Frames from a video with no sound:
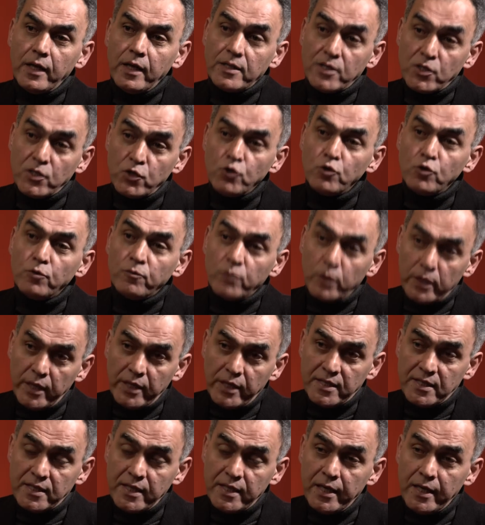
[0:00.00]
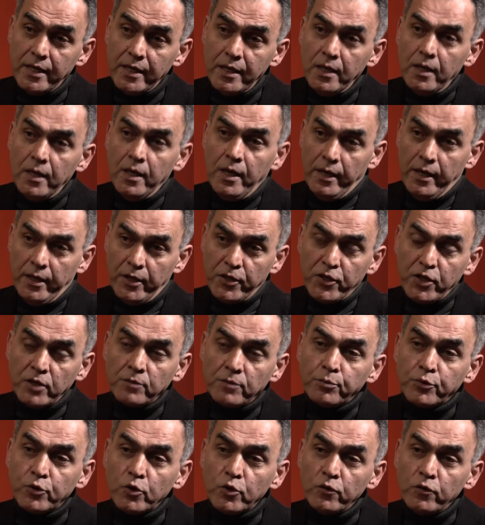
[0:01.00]
assume what I say and I can
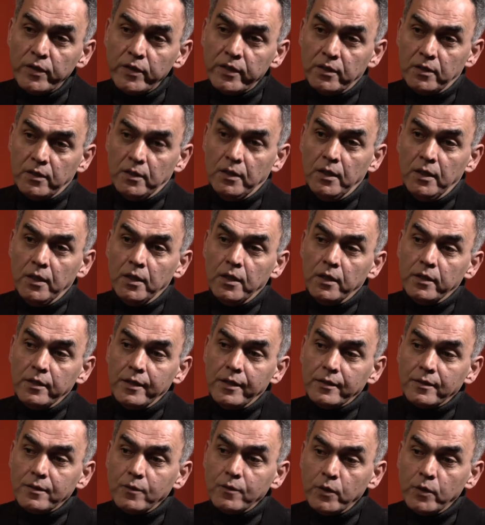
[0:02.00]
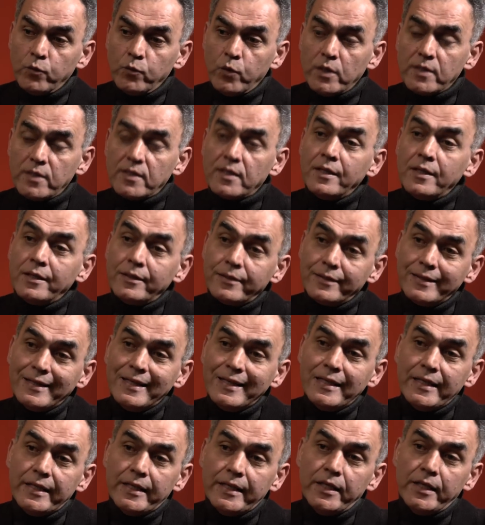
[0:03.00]
prove it, that it was
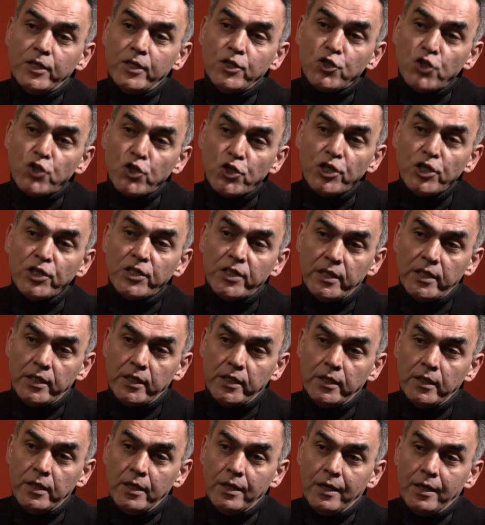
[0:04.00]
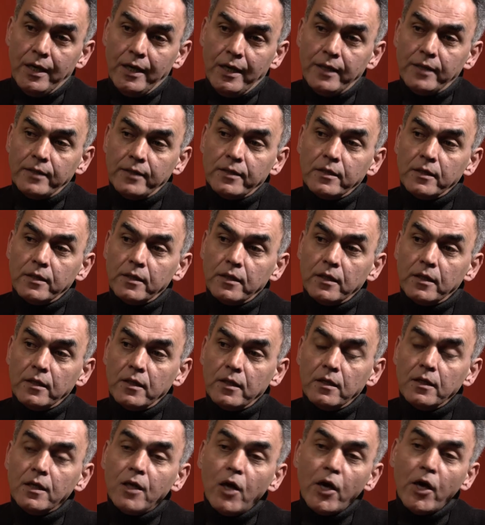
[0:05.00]
really cheating and
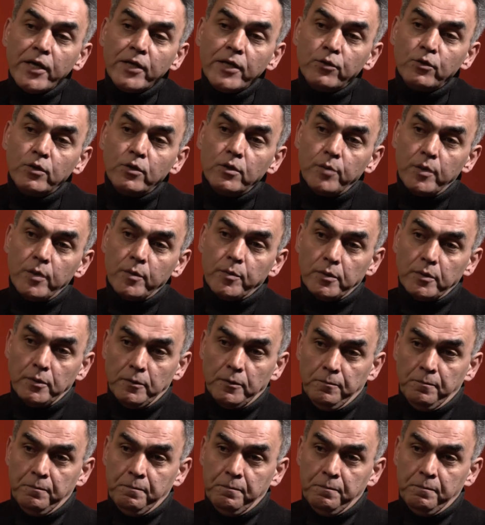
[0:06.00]
uh, lying to the people.